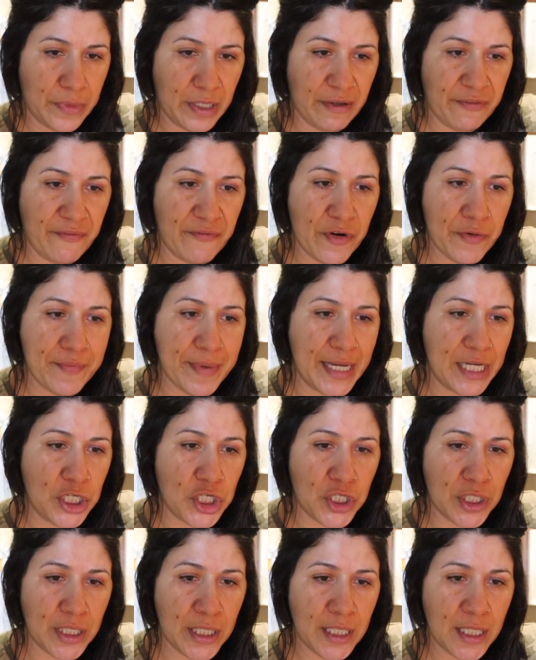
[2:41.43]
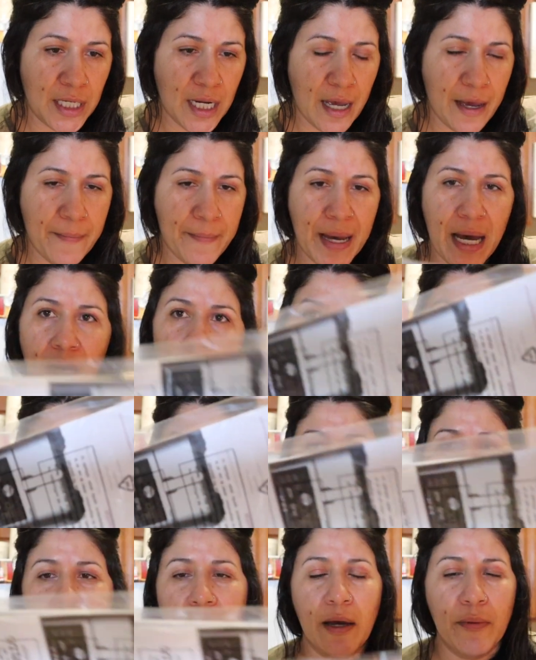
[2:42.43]
information about
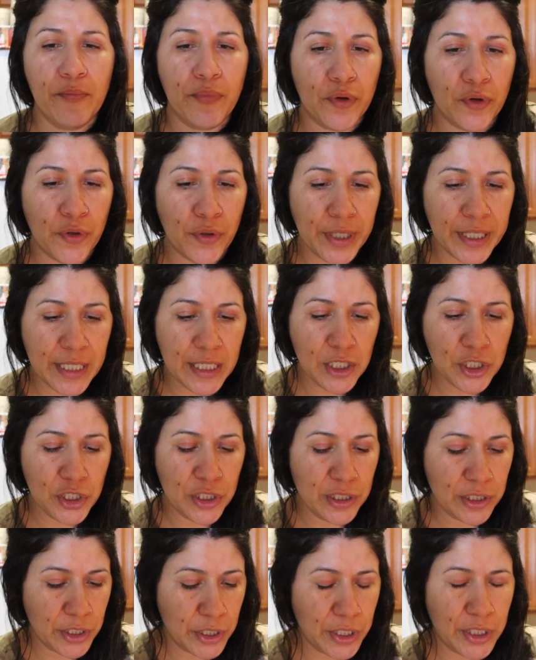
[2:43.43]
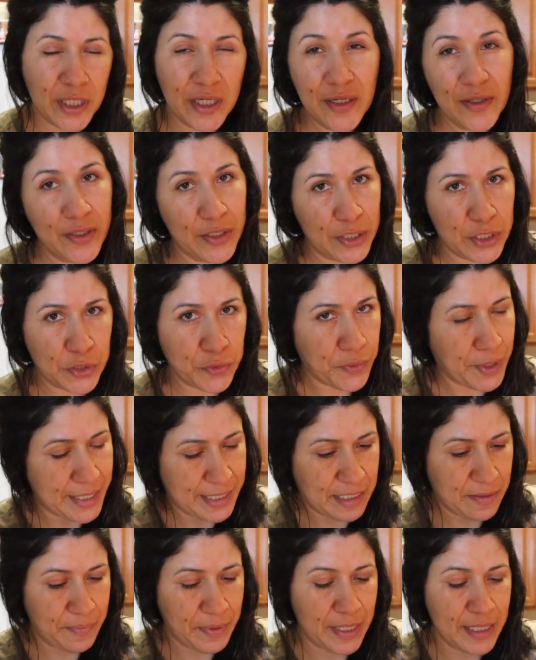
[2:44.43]
it, and I'm pretty sure there's
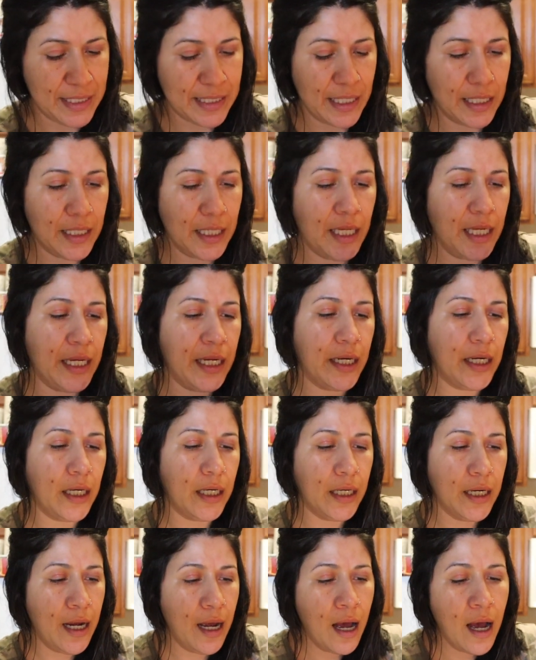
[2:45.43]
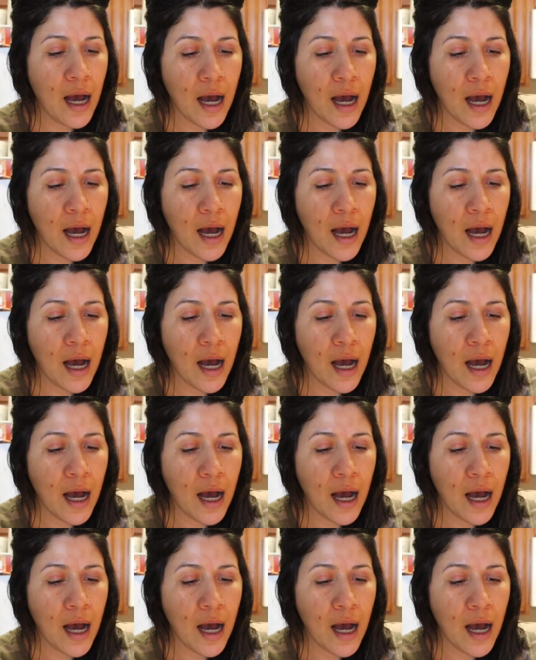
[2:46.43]
recipes in here.